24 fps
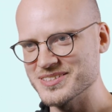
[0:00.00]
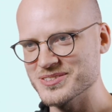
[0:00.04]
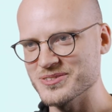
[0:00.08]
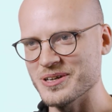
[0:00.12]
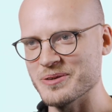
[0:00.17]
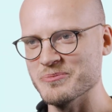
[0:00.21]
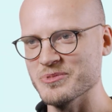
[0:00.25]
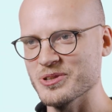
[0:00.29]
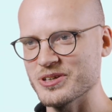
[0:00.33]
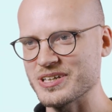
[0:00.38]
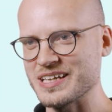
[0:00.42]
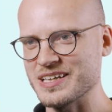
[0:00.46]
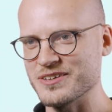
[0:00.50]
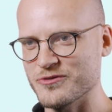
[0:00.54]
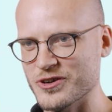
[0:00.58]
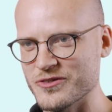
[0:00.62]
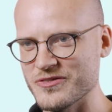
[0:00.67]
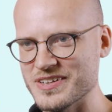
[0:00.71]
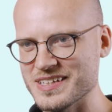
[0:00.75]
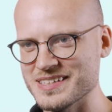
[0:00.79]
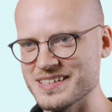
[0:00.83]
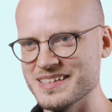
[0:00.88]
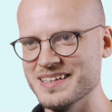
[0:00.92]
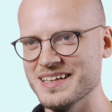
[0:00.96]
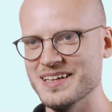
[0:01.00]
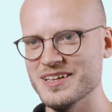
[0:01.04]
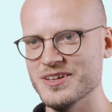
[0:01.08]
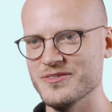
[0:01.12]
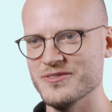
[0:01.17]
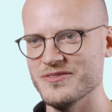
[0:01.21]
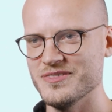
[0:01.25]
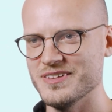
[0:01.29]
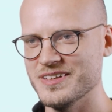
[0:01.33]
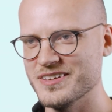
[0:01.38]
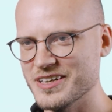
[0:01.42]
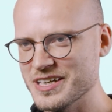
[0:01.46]
So I'm looking for the,
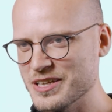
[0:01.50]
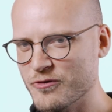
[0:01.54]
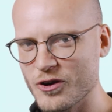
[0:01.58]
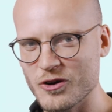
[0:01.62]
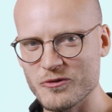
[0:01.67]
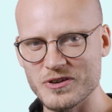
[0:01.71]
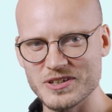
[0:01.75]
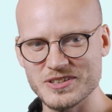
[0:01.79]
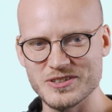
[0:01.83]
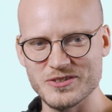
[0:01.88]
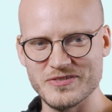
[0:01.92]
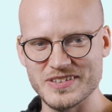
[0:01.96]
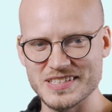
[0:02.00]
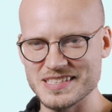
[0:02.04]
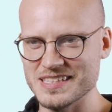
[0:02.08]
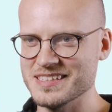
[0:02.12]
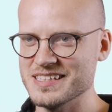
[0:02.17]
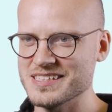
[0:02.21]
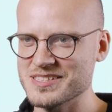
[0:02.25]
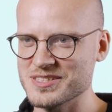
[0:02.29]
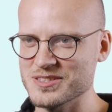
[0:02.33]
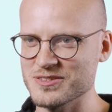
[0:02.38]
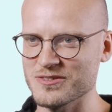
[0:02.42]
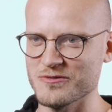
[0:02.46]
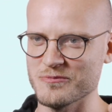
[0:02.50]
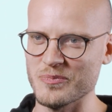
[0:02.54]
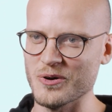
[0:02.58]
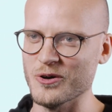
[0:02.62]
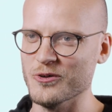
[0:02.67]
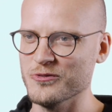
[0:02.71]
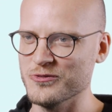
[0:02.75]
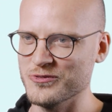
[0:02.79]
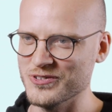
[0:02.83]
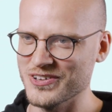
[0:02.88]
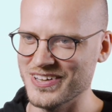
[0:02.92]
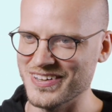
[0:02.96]
really forward to the synthesis of
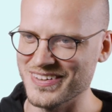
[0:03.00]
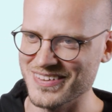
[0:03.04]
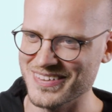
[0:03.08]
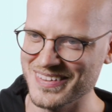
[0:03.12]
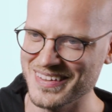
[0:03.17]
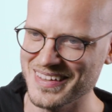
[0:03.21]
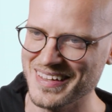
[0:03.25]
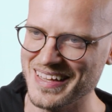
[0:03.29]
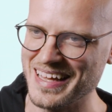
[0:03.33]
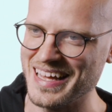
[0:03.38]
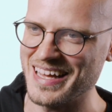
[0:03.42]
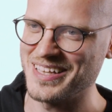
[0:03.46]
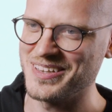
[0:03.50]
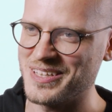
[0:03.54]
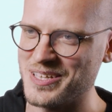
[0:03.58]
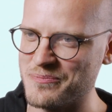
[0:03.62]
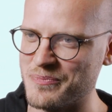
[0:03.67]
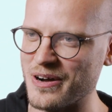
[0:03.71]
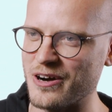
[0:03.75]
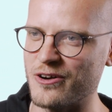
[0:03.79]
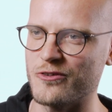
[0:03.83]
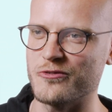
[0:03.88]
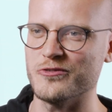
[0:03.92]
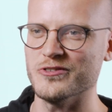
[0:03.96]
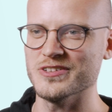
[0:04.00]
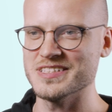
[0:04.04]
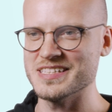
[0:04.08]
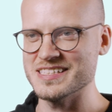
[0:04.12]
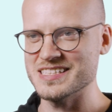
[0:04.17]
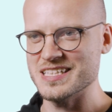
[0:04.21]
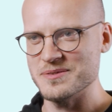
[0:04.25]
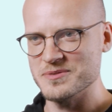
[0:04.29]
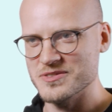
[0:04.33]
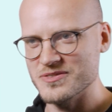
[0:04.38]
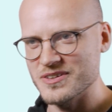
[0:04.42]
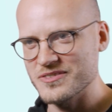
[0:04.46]
both and the powerful
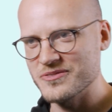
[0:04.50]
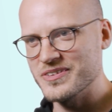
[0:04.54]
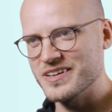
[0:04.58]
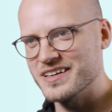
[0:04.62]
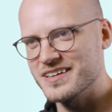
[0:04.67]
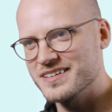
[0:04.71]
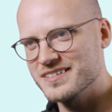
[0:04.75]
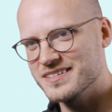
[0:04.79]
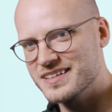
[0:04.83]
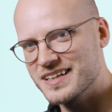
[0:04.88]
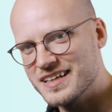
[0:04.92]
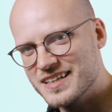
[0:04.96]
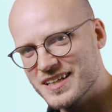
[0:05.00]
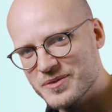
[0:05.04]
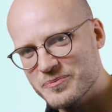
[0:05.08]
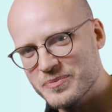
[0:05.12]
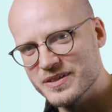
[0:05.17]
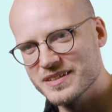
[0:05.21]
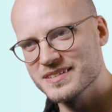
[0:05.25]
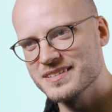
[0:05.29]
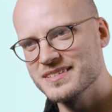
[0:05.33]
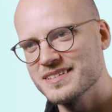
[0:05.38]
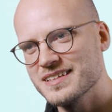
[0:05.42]
systems that we are gonna build